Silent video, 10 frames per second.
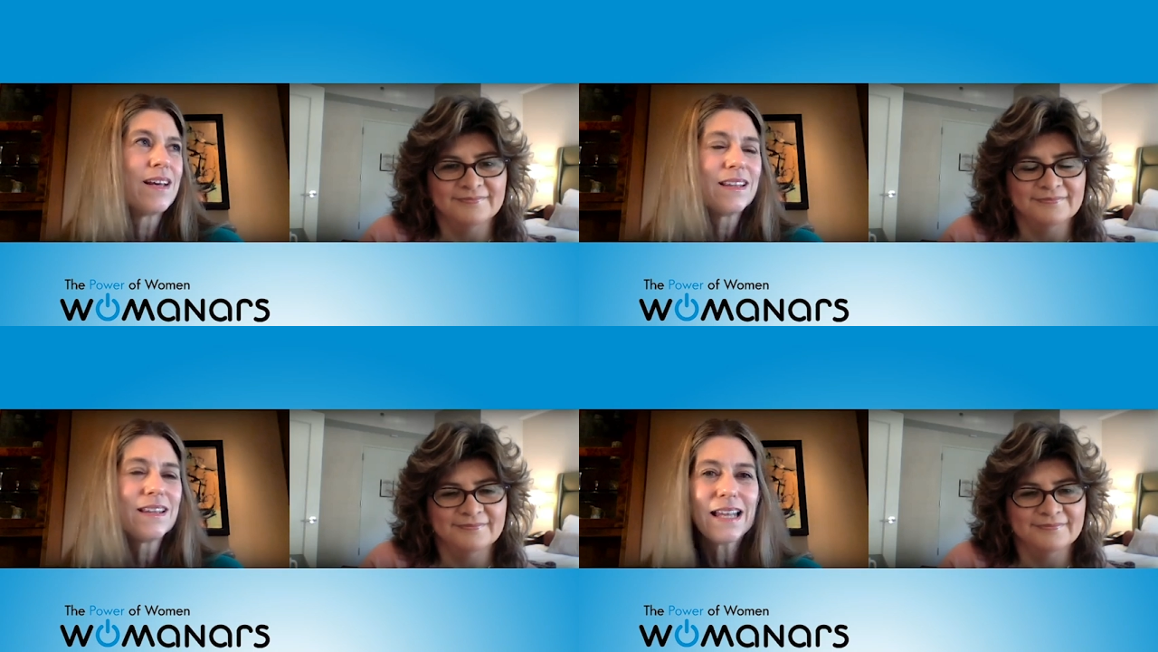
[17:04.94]

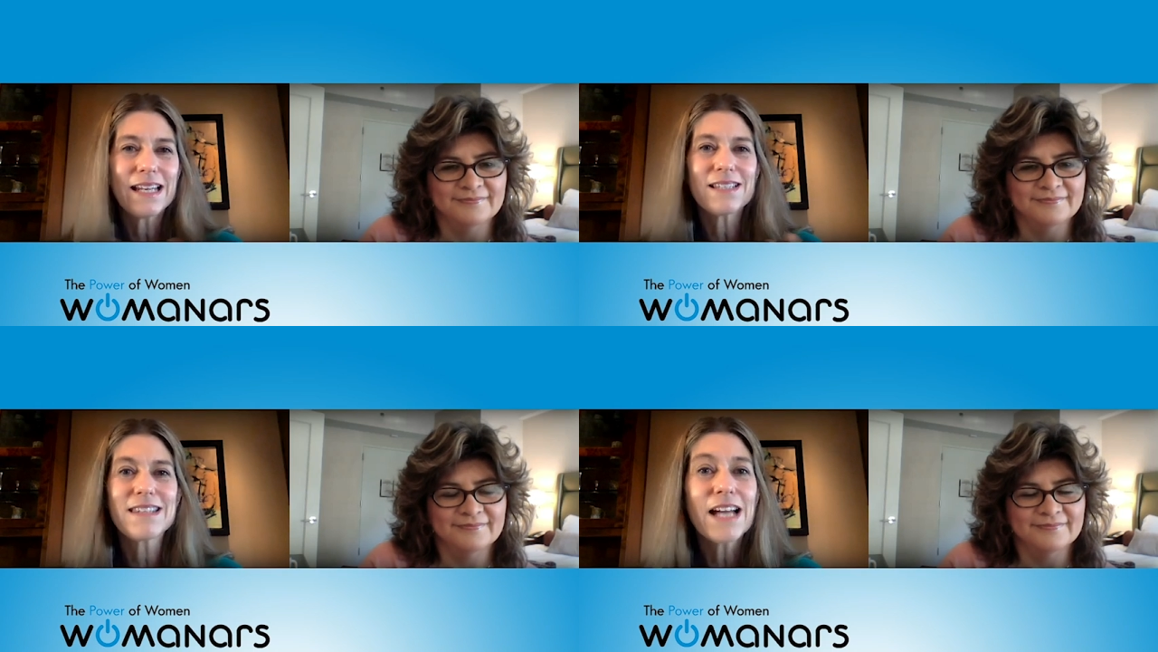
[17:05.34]
Speaker 1: let
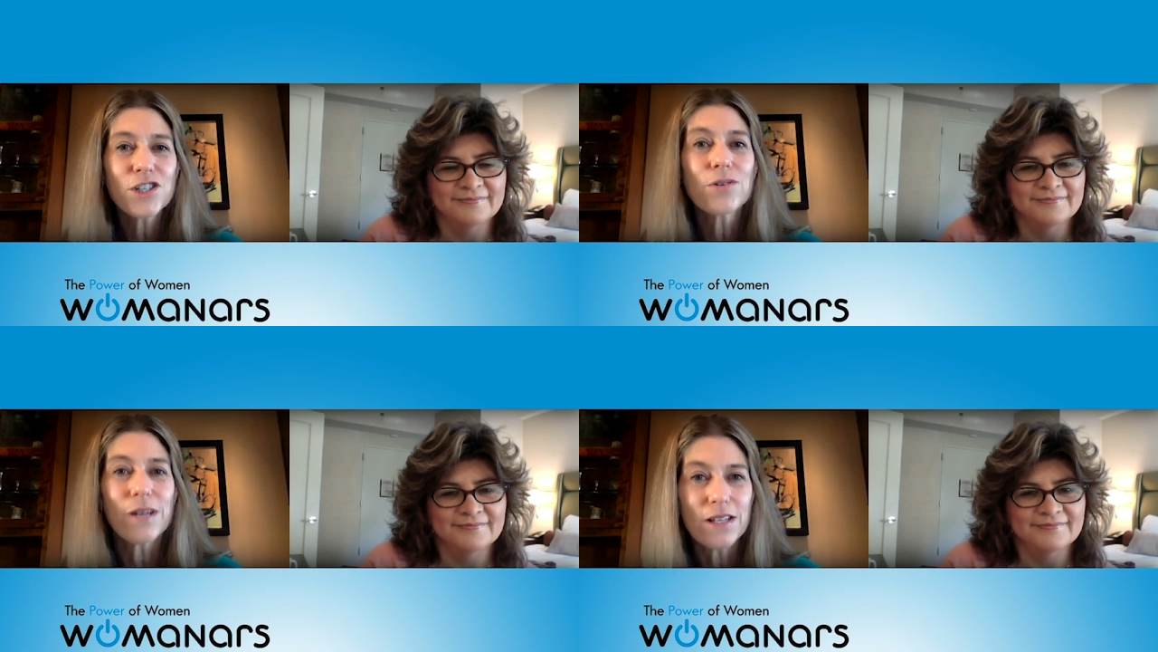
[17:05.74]
it
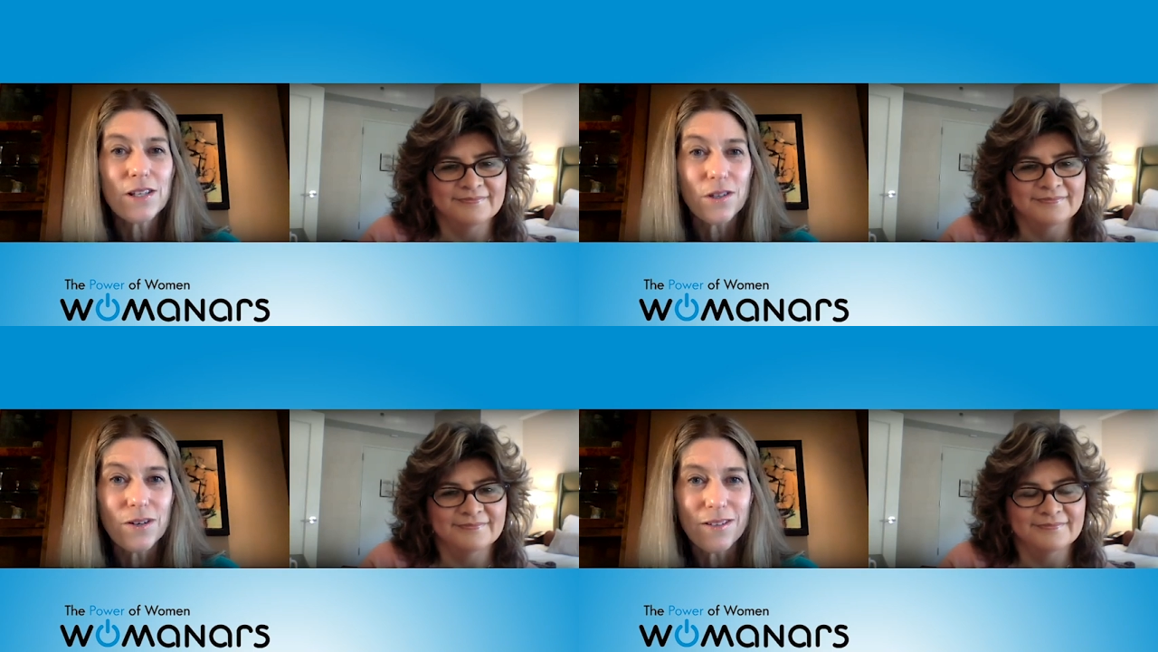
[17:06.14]
saturate
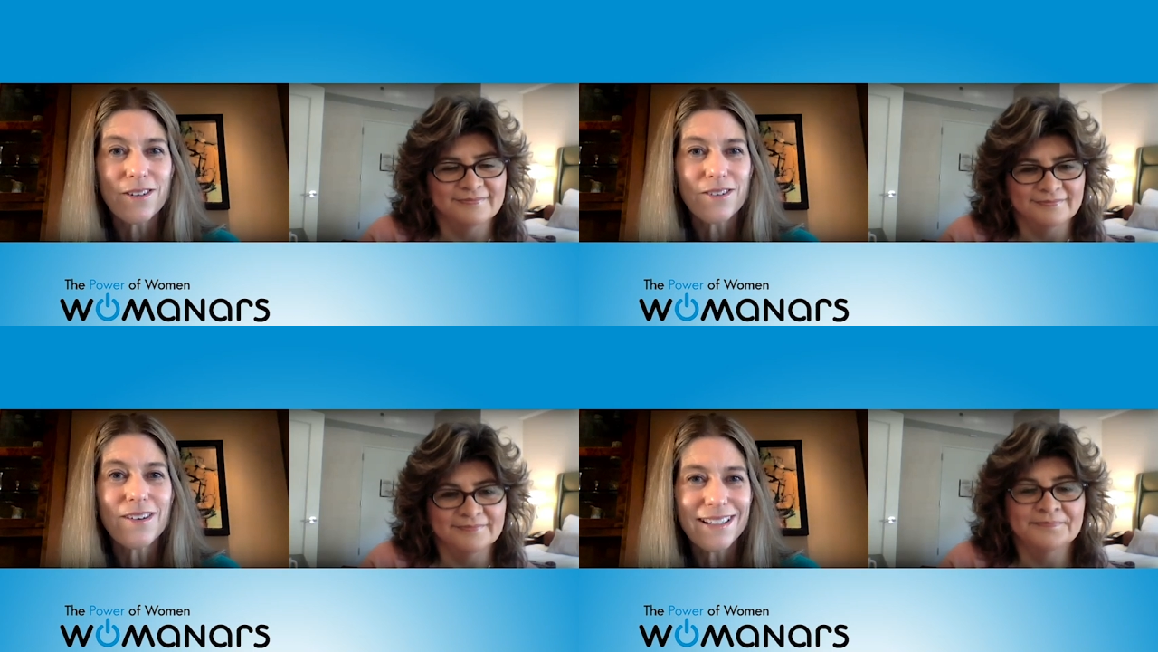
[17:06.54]
you, if
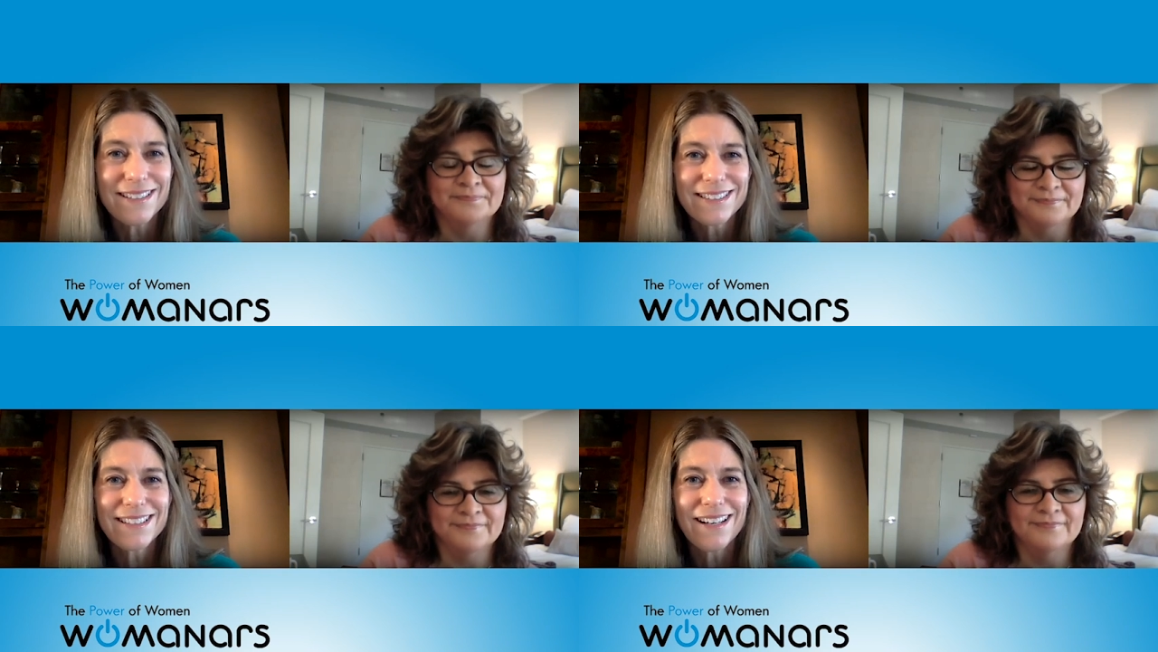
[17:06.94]
you will. Mm-hmm.
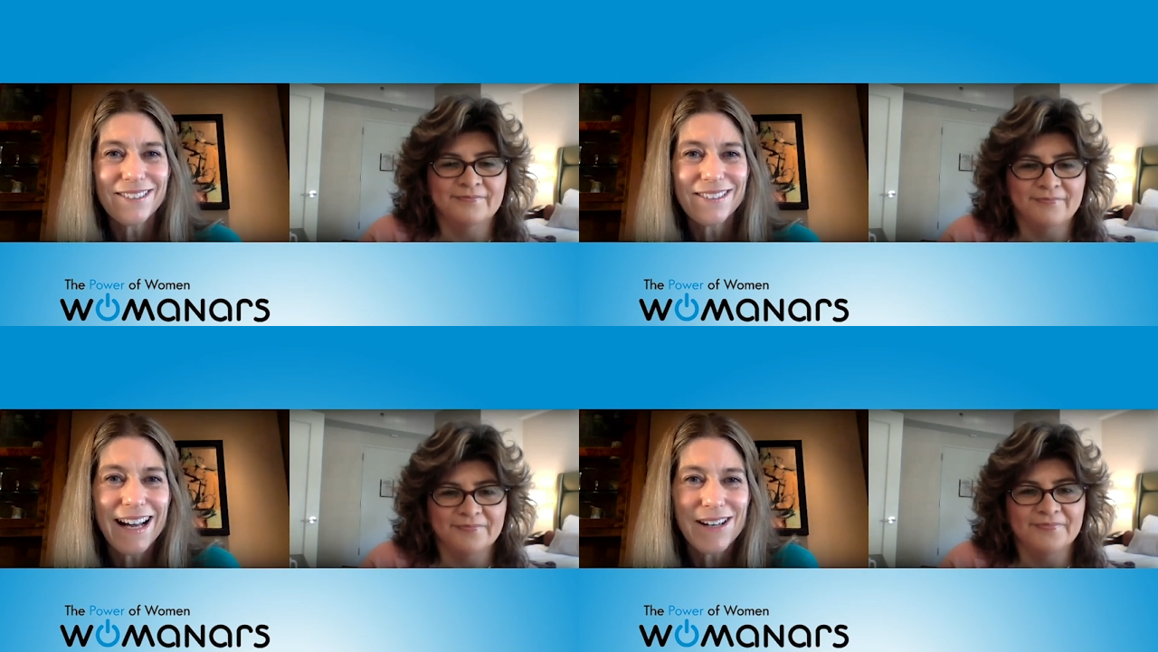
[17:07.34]

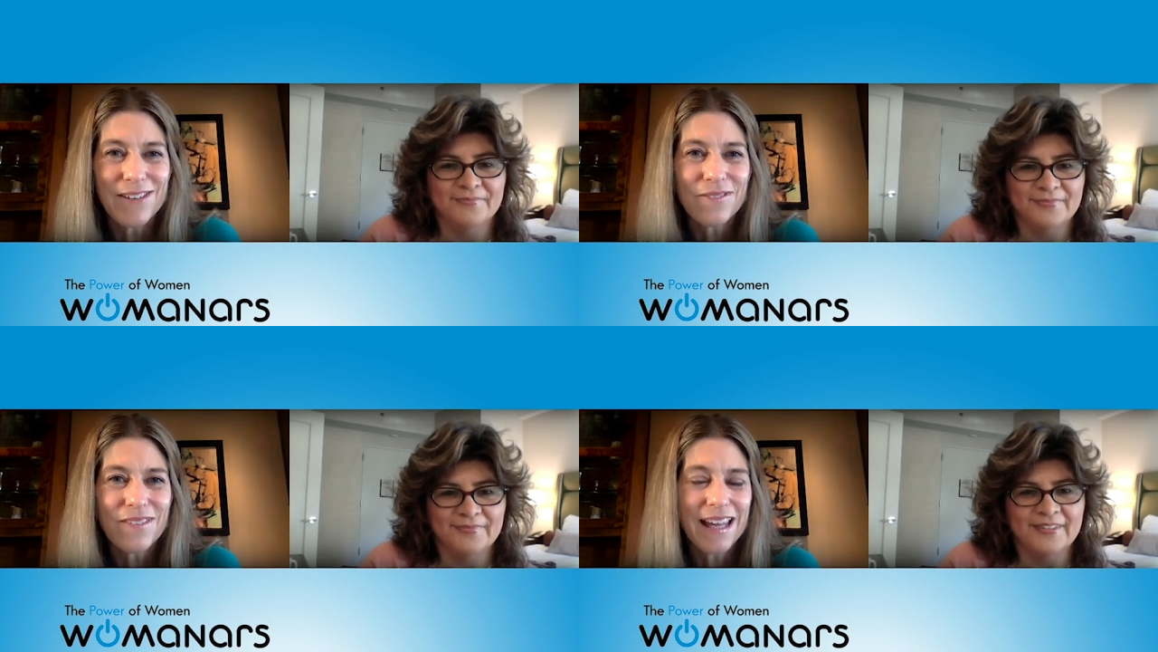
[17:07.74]
So,
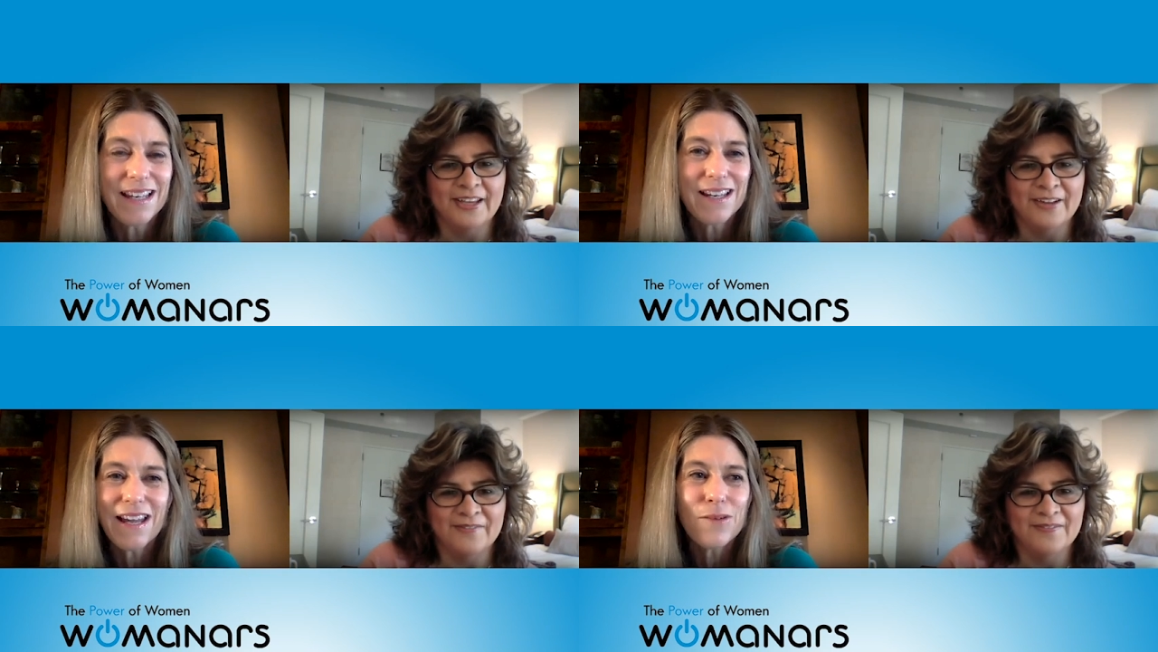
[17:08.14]
um,
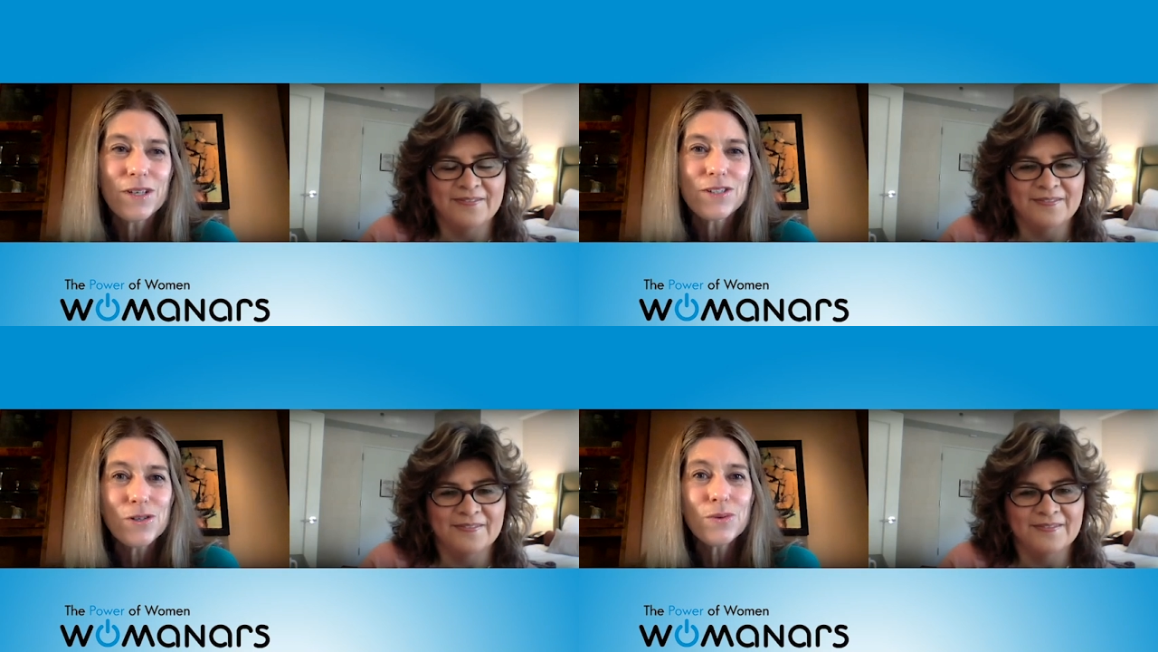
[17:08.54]
and, and
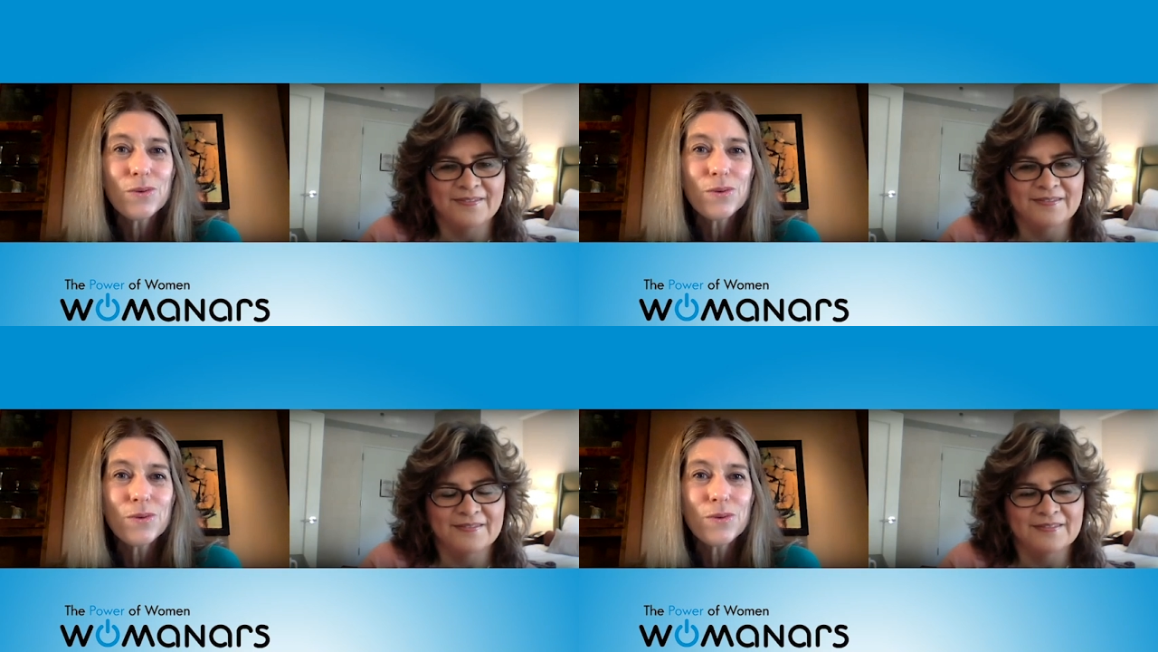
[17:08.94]
we do, we're
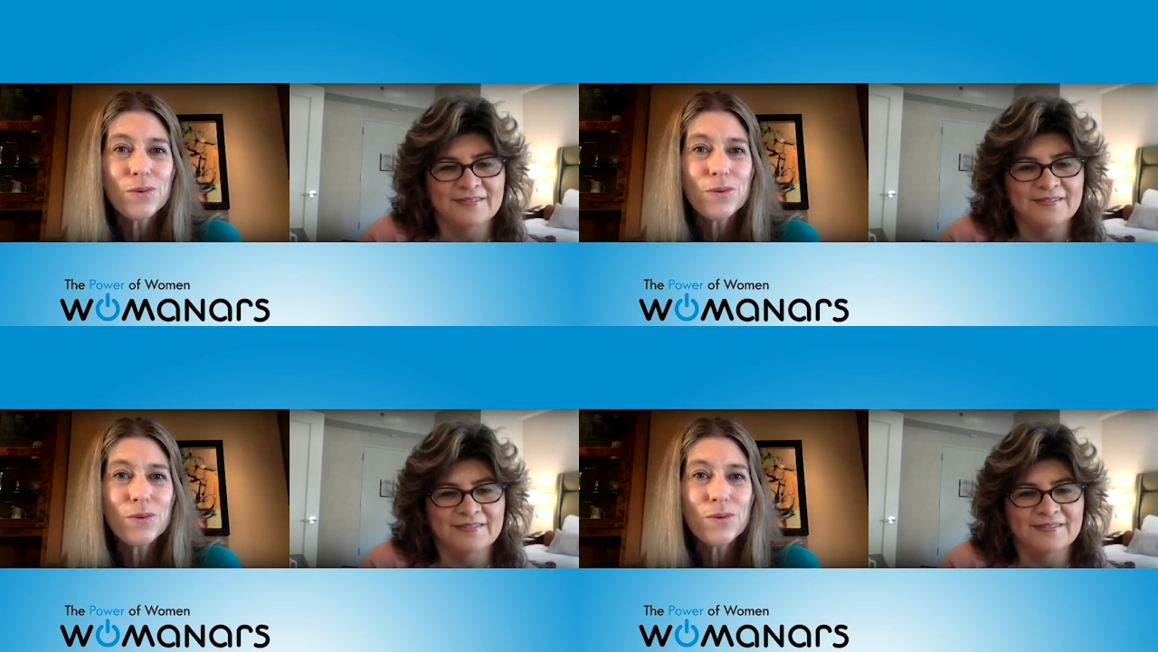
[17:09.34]
running so